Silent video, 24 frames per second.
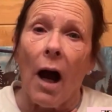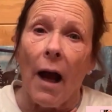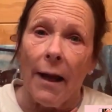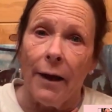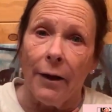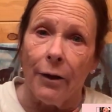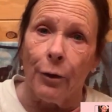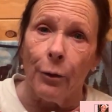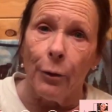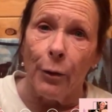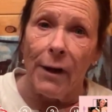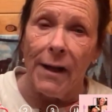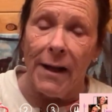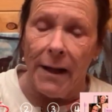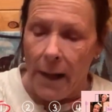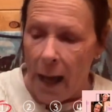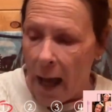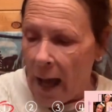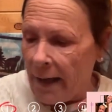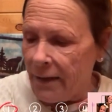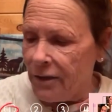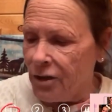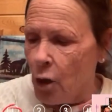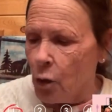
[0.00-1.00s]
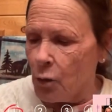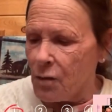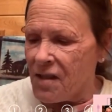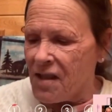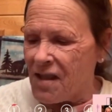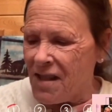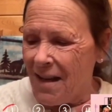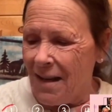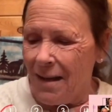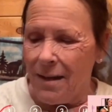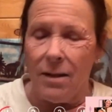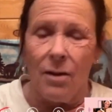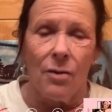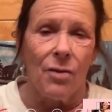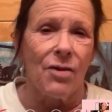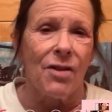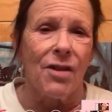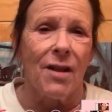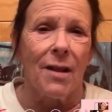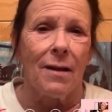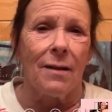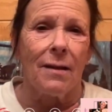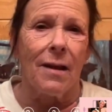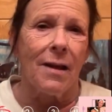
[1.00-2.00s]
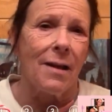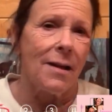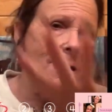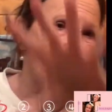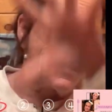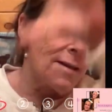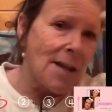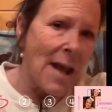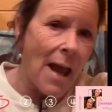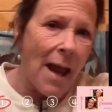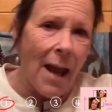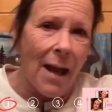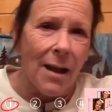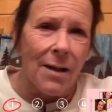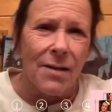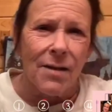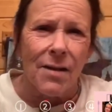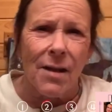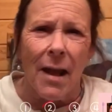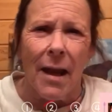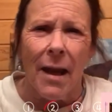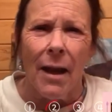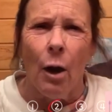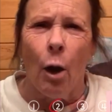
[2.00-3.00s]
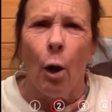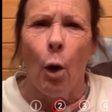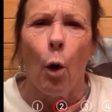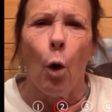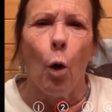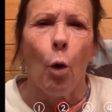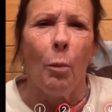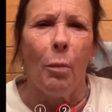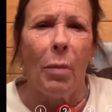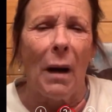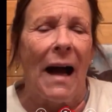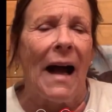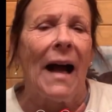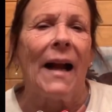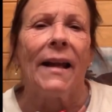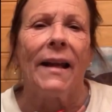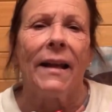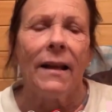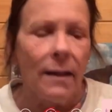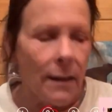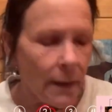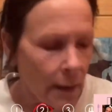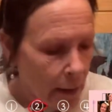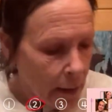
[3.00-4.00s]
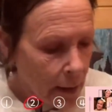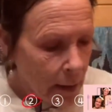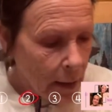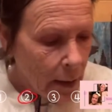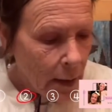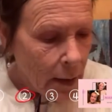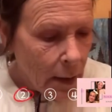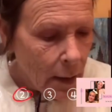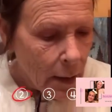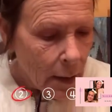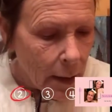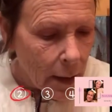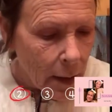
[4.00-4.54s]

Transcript: So I agree. I don't see using these as a whole body